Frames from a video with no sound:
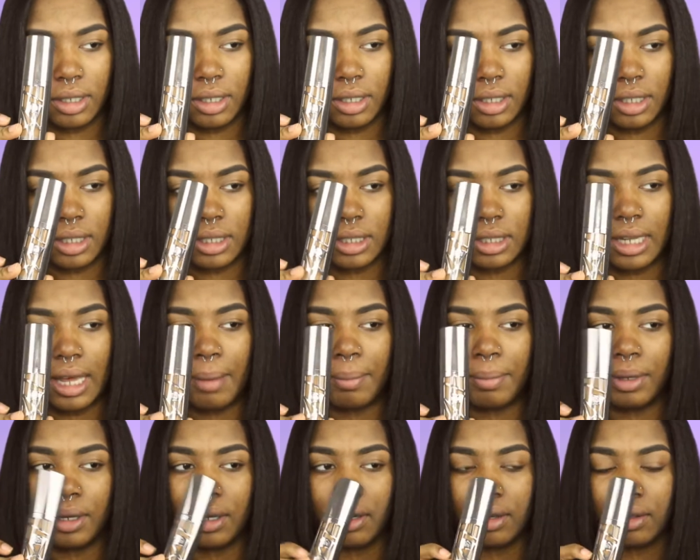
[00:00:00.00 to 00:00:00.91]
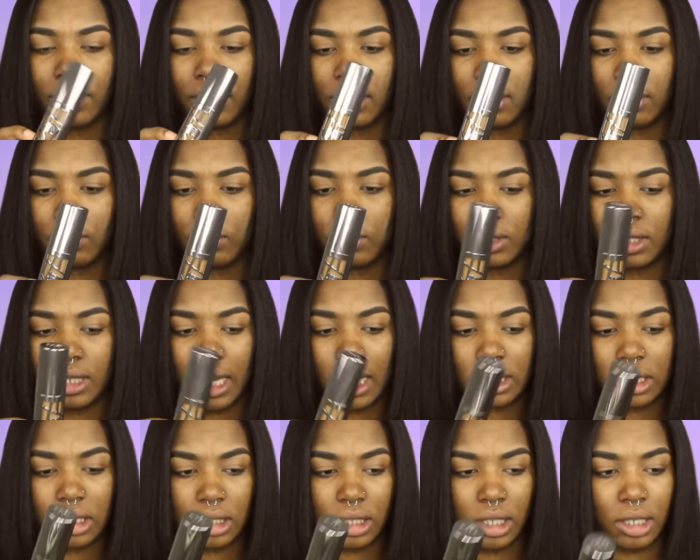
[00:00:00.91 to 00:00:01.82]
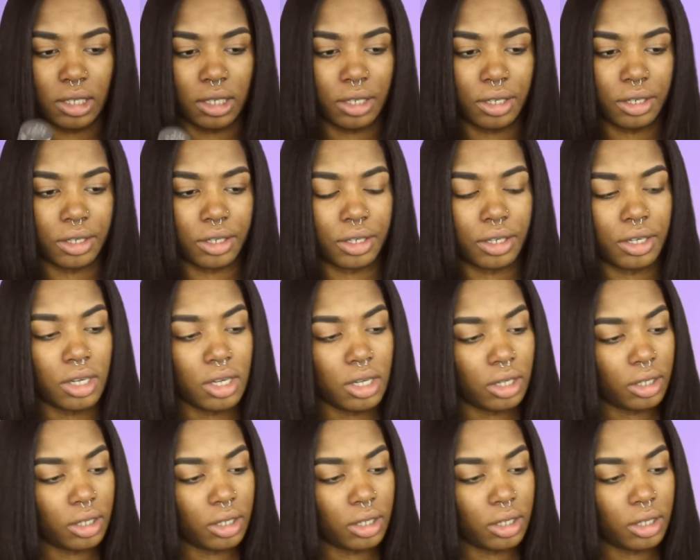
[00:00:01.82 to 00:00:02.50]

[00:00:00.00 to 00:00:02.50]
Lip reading: It looks a lot bigger than what's actually in here,